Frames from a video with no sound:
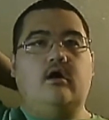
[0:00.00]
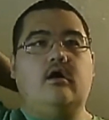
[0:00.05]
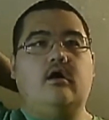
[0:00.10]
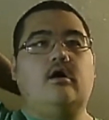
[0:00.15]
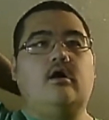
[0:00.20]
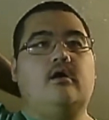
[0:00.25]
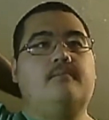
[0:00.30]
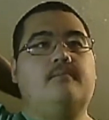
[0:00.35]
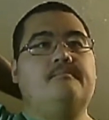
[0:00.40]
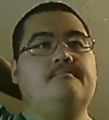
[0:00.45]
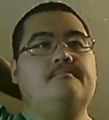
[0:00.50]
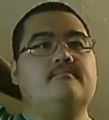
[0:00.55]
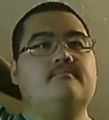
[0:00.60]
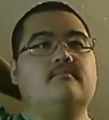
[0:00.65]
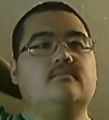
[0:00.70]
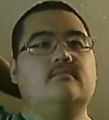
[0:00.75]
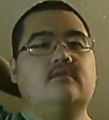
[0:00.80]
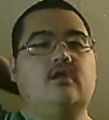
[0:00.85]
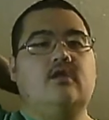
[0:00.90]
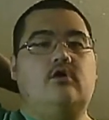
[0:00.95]
Um,
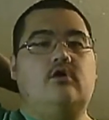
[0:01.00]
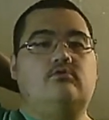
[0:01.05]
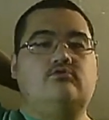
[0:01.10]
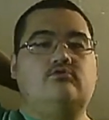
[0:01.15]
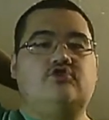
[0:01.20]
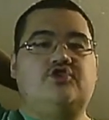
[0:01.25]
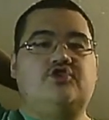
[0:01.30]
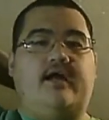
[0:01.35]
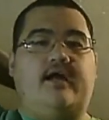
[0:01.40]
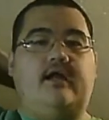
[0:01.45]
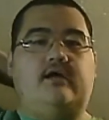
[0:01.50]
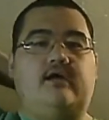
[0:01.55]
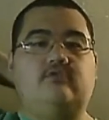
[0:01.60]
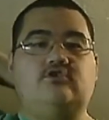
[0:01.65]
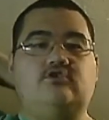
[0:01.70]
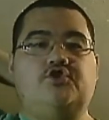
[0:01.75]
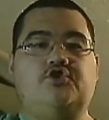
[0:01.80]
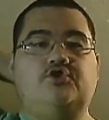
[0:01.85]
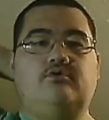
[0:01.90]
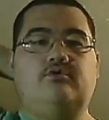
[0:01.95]
oh, shout
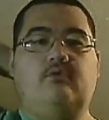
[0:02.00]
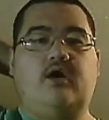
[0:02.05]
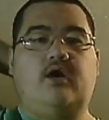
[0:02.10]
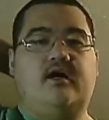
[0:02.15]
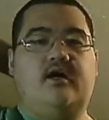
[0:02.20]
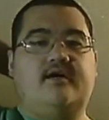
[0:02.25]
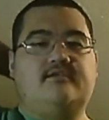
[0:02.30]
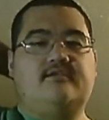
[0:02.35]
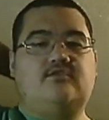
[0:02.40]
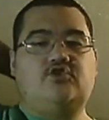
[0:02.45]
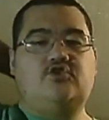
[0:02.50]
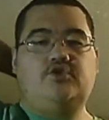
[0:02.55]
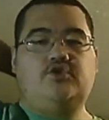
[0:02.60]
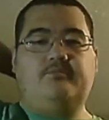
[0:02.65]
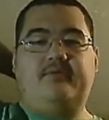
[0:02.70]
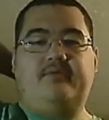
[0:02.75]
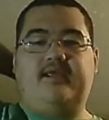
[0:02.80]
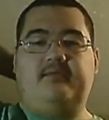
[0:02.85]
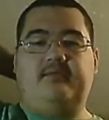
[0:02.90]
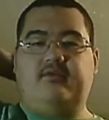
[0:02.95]
out to uh,
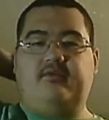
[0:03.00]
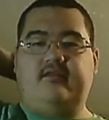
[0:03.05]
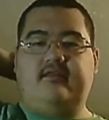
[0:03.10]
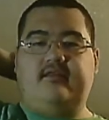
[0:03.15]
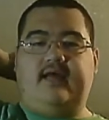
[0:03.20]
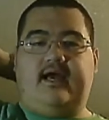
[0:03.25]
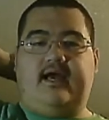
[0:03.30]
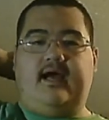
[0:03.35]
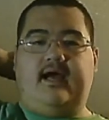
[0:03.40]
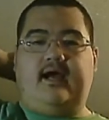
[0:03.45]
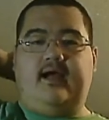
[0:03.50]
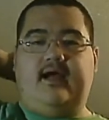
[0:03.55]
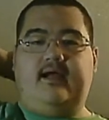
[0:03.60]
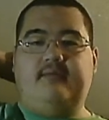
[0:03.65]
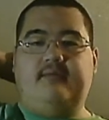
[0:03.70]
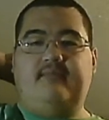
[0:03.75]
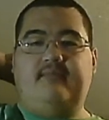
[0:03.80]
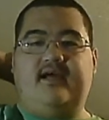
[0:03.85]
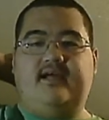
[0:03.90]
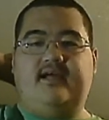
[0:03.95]
two people that
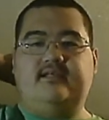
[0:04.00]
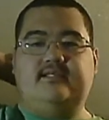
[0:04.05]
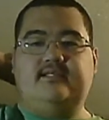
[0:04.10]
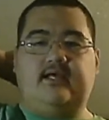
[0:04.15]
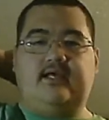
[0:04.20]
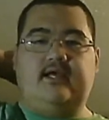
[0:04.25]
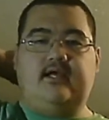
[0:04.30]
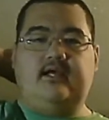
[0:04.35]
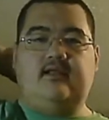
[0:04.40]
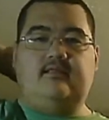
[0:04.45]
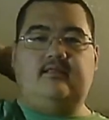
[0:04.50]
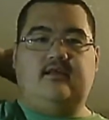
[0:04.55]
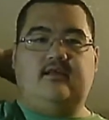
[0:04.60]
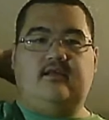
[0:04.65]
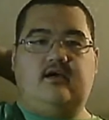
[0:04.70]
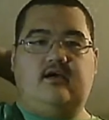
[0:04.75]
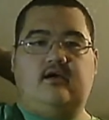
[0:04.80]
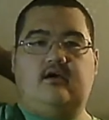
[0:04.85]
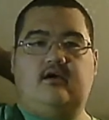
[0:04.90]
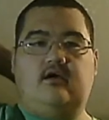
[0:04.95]
I met in
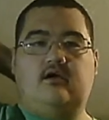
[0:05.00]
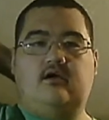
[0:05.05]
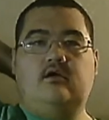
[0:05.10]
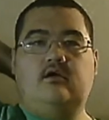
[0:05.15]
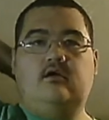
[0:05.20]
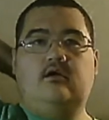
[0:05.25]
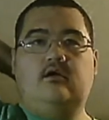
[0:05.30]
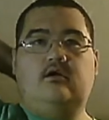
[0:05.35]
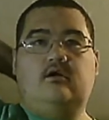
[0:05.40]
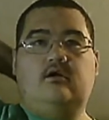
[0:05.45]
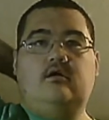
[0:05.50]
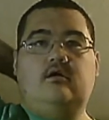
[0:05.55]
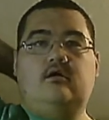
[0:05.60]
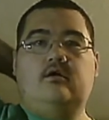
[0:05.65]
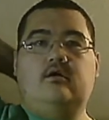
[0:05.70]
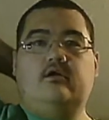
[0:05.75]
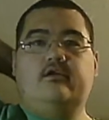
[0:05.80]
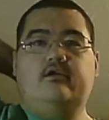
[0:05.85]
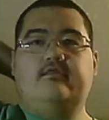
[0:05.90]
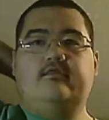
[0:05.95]
the
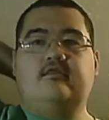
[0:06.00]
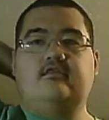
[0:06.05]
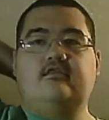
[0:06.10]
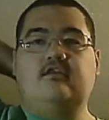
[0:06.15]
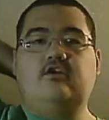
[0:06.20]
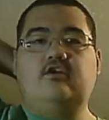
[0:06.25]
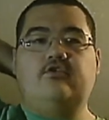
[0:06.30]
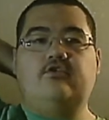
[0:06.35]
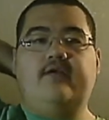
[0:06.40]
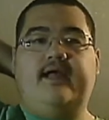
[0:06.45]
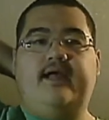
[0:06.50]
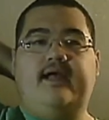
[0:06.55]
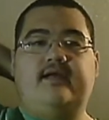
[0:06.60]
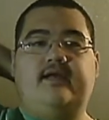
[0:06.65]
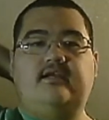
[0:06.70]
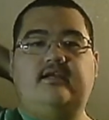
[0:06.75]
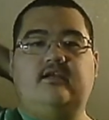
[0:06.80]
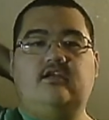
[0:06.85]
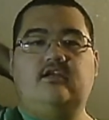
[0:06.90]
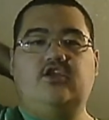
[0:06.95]
Thunder
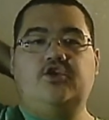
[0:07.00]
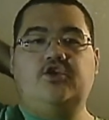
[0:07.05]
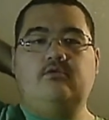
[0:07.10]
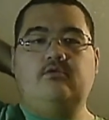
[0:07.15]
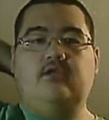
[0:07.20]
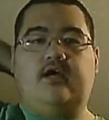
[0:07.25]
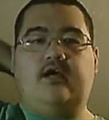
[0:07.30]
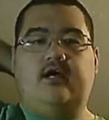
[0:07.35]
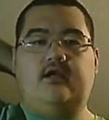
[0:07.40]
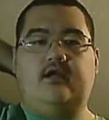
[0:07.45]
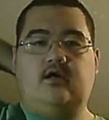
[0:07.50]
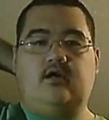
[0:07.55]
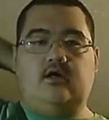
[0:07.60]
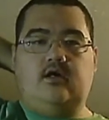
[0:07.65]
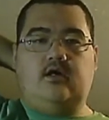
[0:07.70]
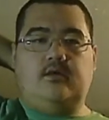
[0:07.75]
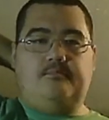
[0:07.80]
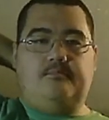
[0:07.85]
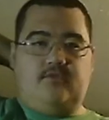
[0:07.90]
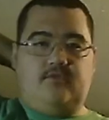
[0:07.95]
Canyon queue line.
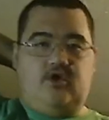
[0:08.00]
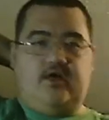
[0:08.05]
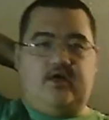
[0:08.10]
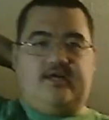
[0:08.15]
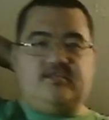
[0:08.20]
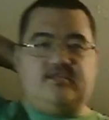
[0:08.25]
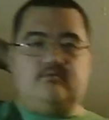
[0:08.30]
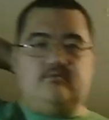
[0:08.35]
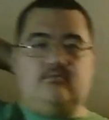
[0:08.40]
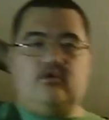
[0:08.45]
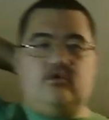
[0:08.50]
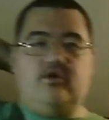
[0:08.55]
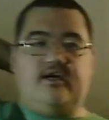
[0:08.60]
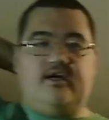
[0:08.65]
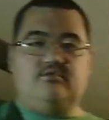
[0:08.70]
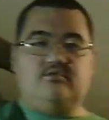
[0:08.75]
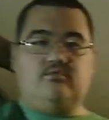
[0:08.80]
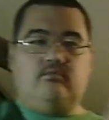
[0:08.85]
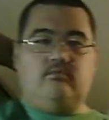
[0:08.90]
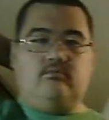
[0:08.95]
Uh, you guys, you
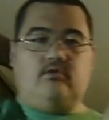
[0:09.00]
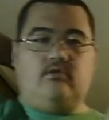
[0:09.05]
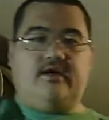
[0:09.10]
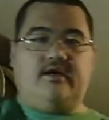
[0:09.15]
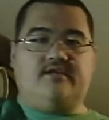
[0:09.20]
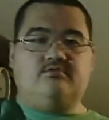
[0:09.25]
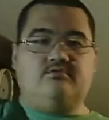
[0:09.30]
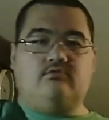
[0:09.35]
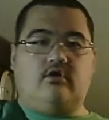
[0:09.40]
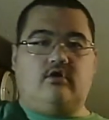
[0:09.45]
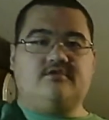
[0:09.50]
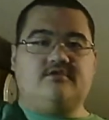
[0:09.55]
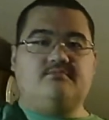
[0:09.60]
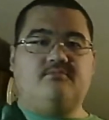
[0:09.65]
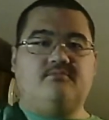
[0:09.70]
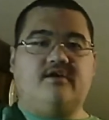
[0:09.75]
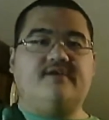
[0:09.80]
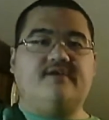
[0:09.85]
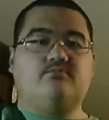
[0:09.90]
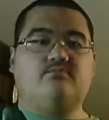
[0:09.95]
guys, you guys were
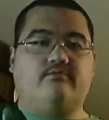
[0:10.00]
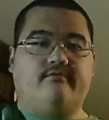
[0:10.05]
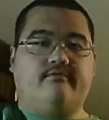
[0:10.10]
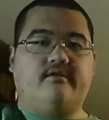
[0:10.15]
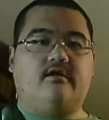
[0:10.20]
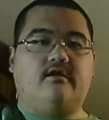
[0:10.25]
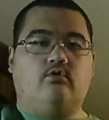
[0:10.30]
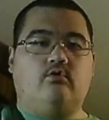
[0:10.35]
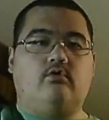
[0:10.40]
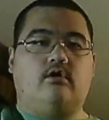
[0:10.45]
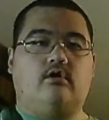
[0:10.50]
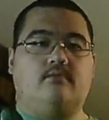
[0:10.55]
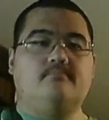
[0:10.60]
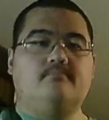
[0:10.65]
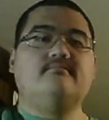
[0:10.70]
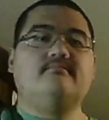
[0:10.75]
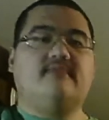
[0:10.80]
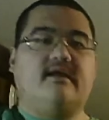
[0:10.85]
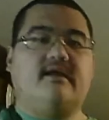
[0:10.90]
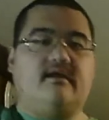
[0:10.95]
awesome. You guys were really cool.
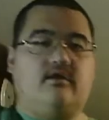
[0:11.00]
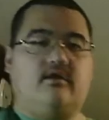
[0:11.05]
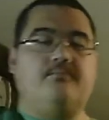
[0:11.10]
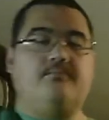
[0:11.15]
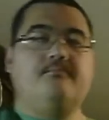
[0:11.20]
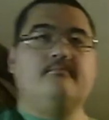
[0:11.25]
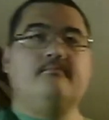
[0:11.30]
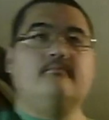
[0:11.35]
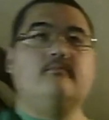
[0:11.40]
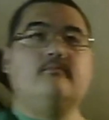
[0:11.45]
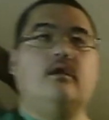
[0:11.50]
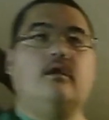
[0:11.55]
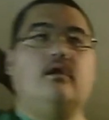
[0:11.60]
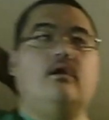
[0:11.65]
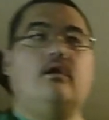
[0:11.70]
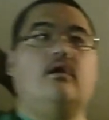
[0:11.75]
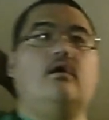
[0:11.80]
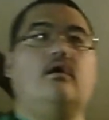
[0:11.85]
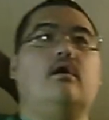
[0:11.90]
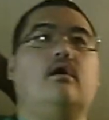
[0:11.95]
Thank you.
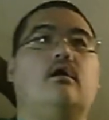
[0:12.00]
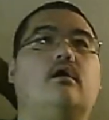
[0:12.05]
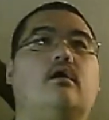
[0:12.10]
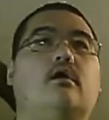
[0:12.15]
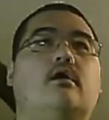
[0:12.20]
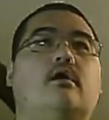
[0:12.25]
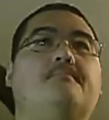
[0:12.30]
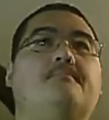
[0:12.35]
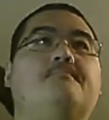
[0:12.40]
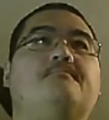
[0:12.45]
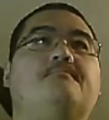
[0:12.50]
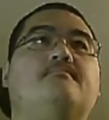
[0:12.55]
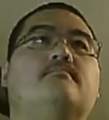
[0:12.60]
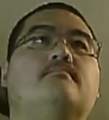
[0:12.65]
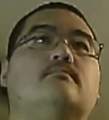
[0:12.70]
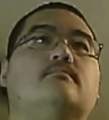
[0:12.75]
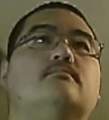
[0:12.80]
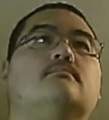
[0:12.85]
Um,